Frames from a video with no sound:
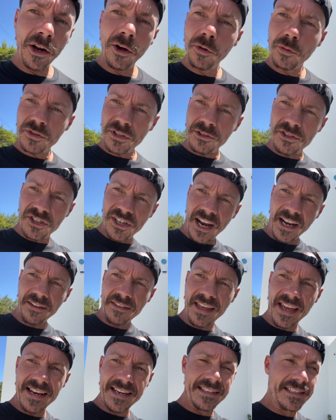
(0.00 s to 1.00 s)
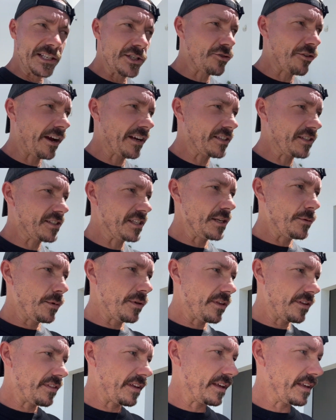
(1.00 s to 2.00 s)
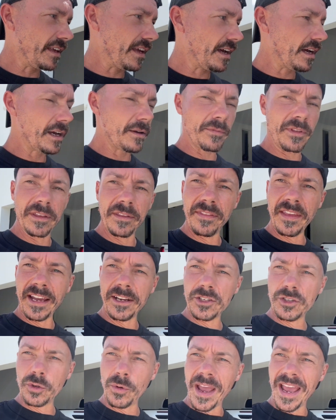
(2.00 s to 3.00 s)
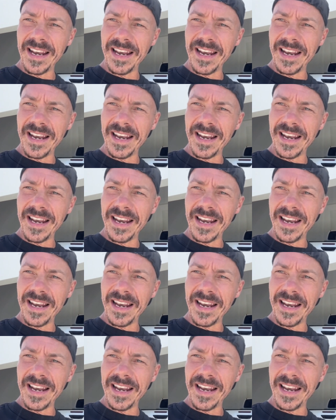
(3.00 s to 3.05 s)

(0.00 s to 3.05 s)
I'll also check the LED tracks to see whether the actual